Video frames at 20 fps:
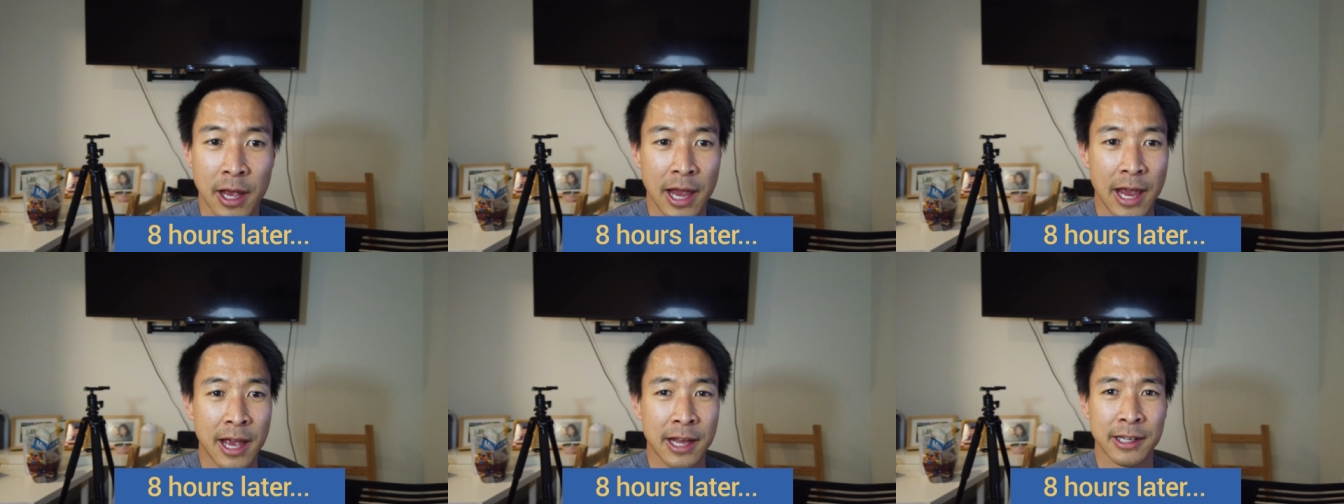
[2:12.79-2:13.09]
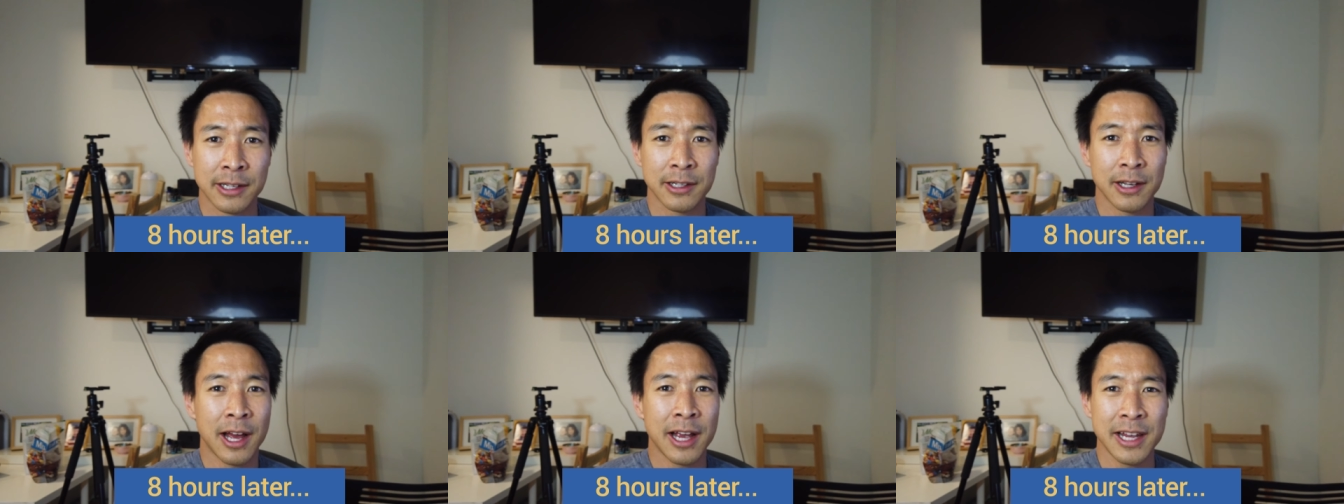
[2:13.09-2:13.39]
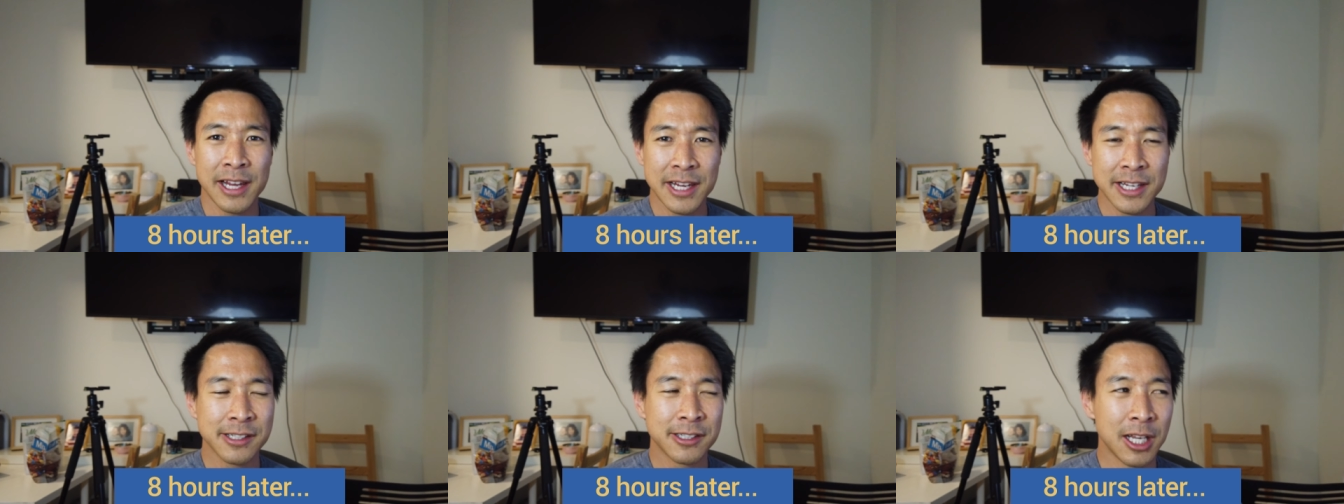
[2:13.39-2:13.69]
and
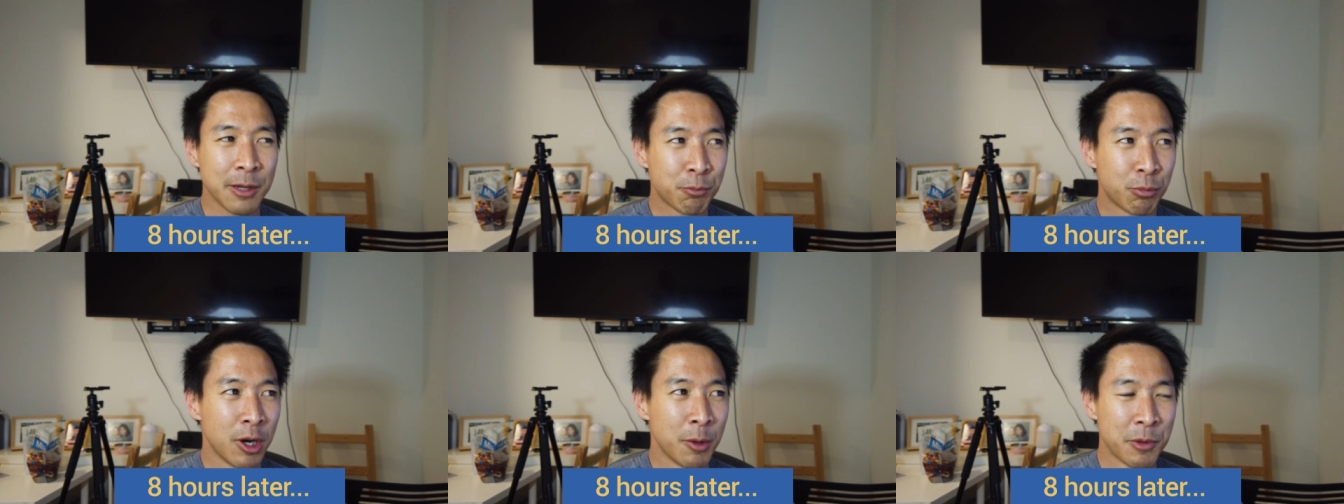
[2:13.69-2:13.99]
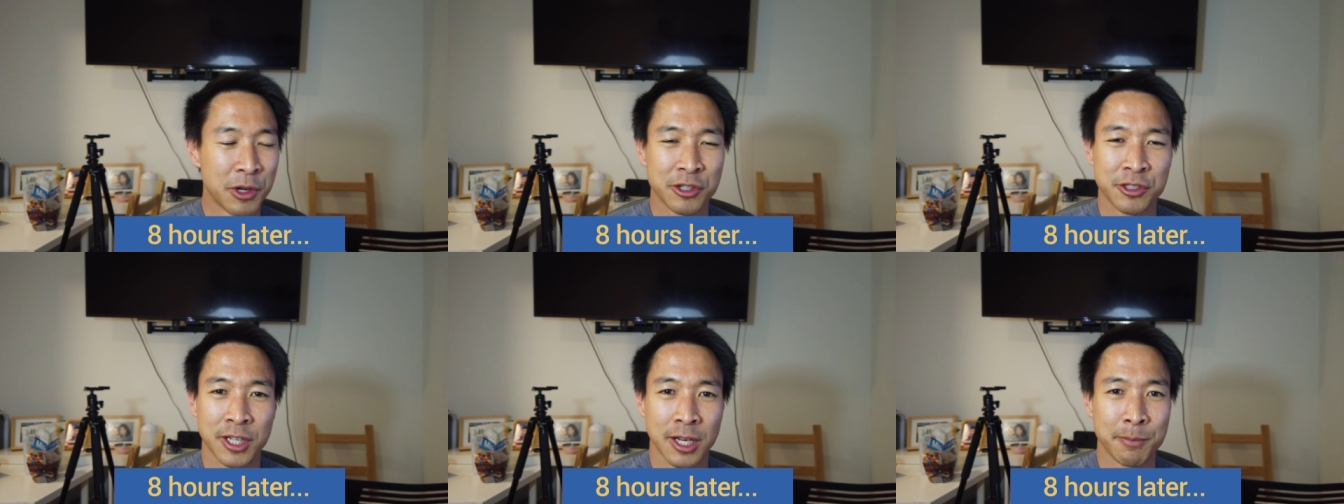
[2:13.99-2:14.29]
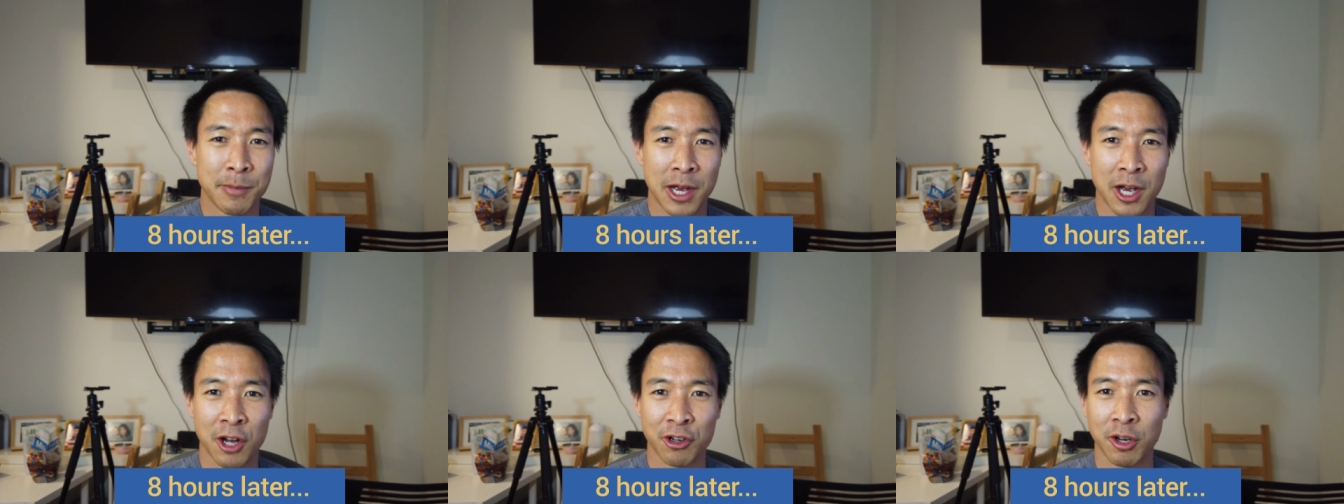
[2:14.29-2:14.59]
I easily pretty much
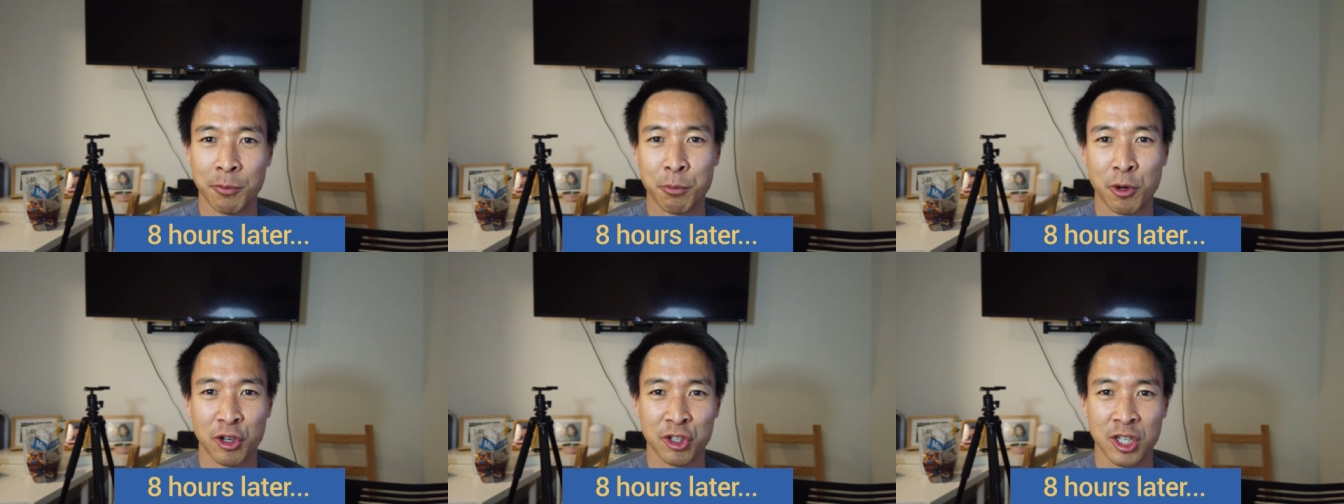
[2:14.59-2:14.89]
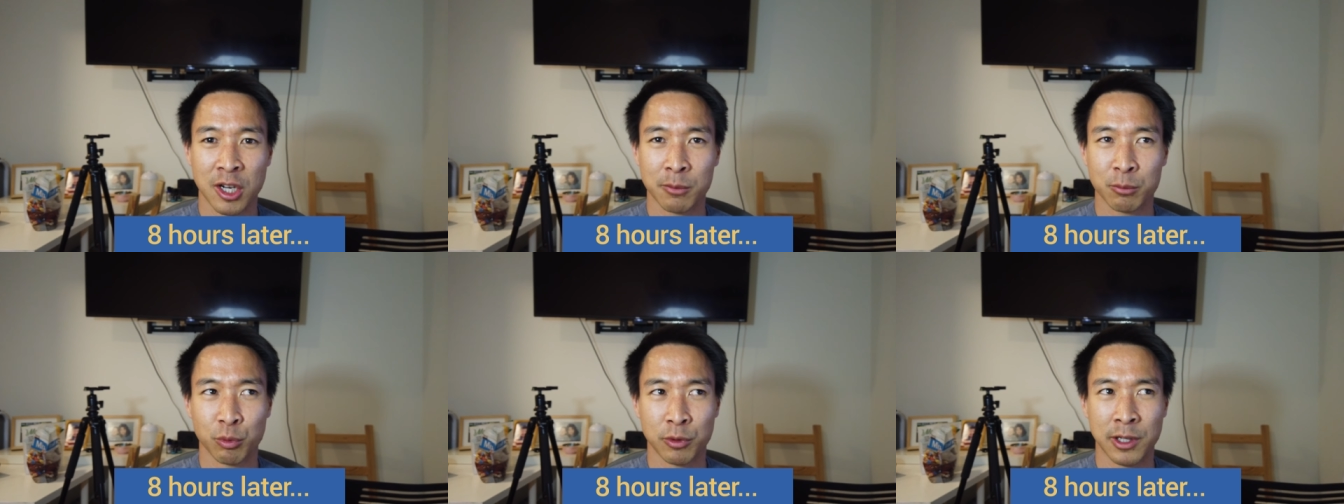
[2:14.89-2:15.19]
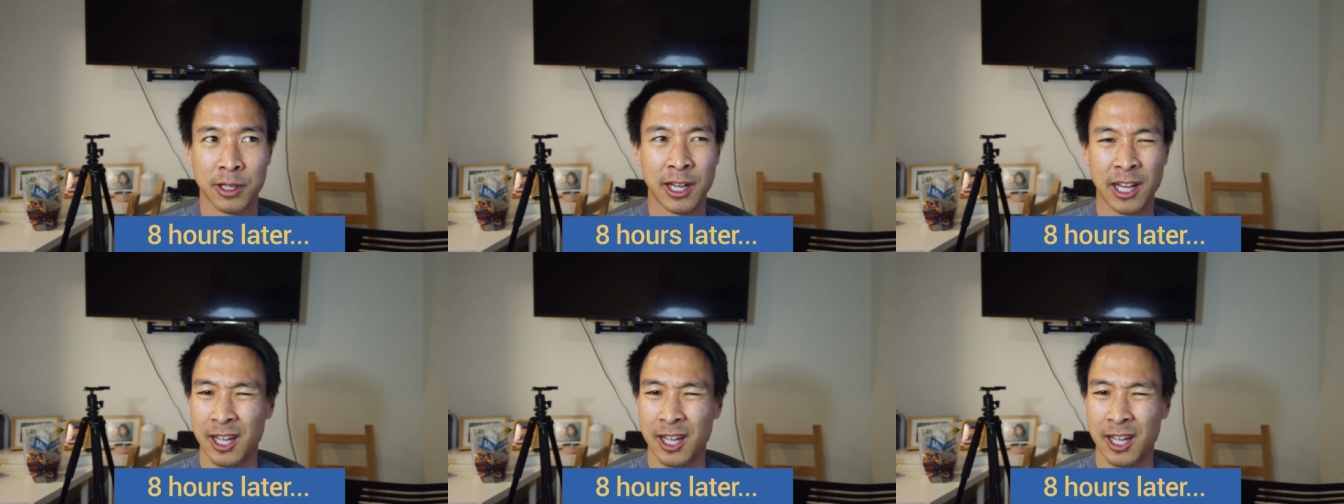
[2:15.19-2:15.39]
did my one hundred push-ups within